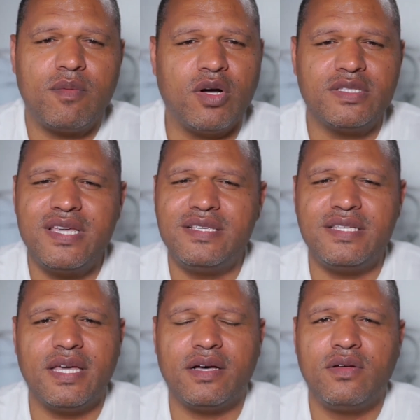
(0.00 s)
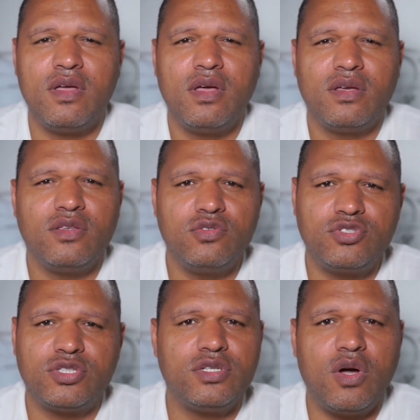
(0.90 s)
Come on, TCL,
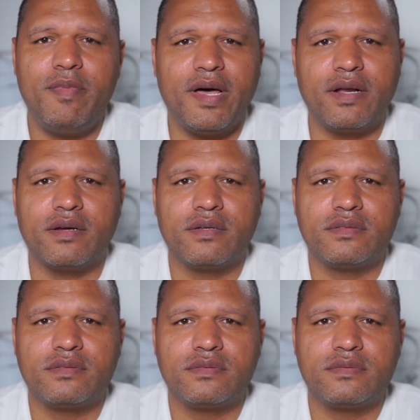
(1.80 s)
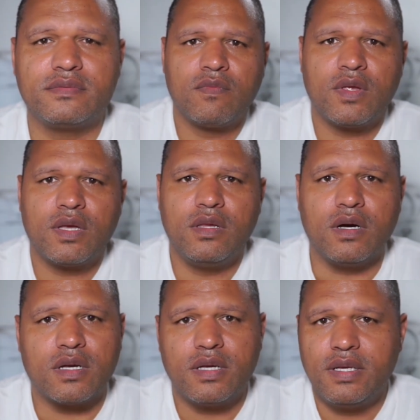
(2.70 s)
you should know better.
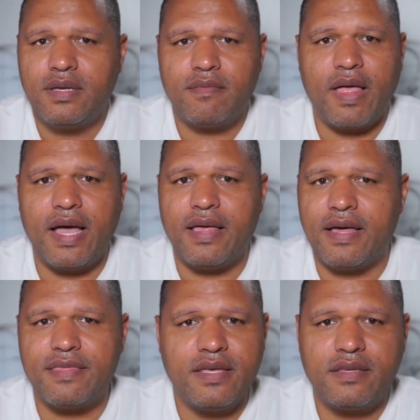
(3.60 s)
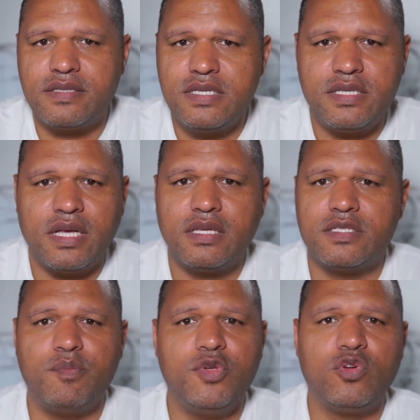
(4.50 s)
Look, I think the TCL
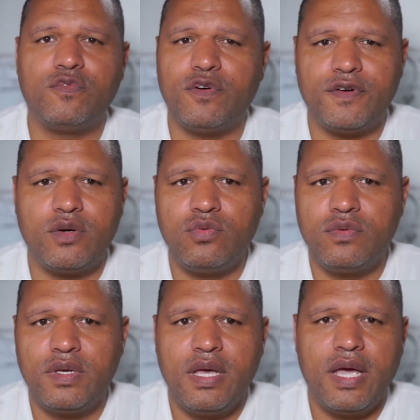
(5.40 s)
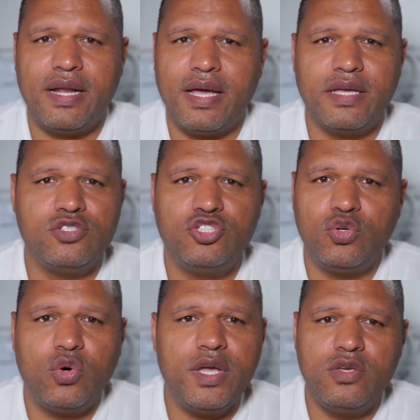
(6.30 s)
is a beautiful phone and I
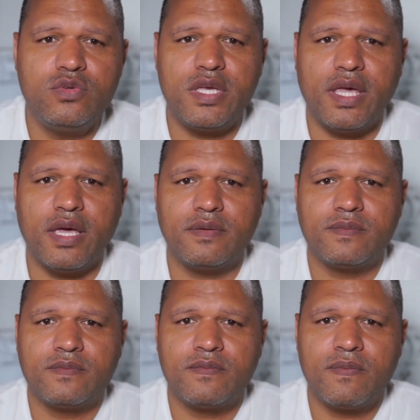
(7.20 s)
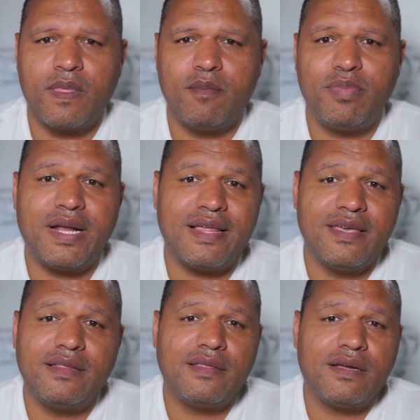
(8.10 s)
enjoy using it. But I
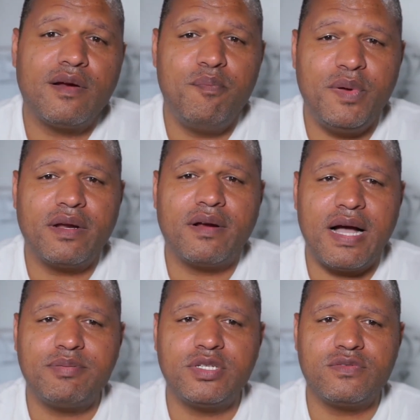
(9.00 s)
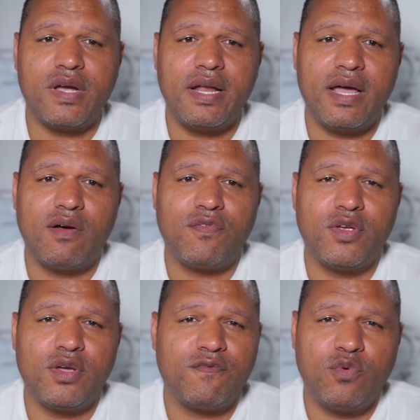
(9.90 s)
think that there are better options right now
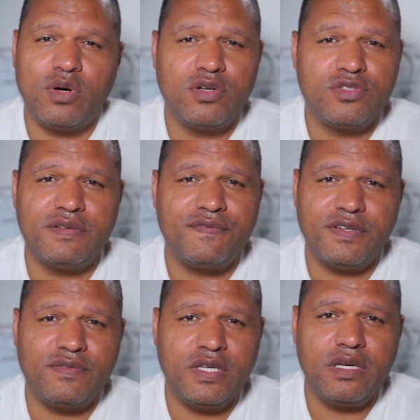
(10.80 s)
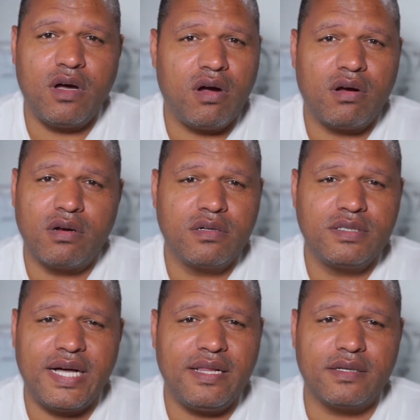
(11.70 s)
for your $450
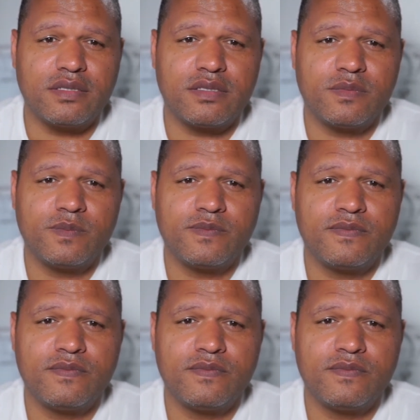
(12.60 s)
hard-earned dollars.